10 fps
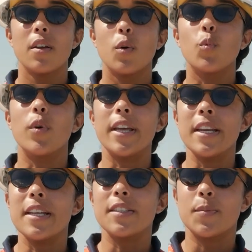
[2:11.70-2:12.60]
When
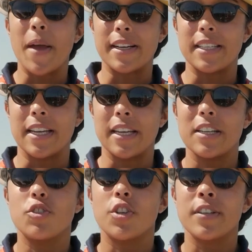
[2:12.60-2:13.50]
inspecting
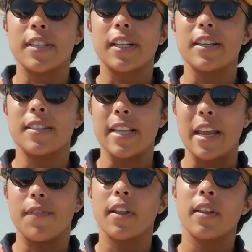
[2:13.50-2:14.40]
intrinsically
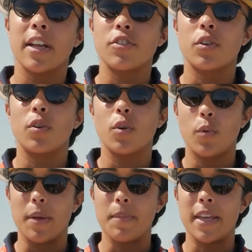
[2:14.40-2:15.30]
safe electrical
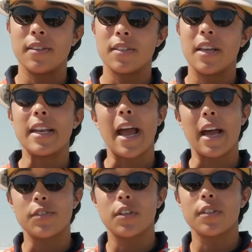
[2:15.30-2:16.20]
equipment in
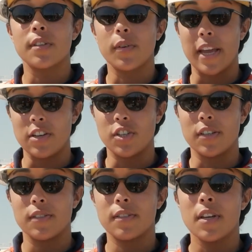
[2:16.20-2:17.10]
hazardous
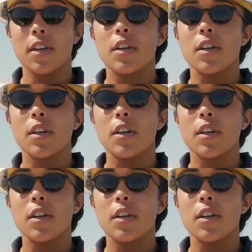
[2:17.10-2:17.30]
locations,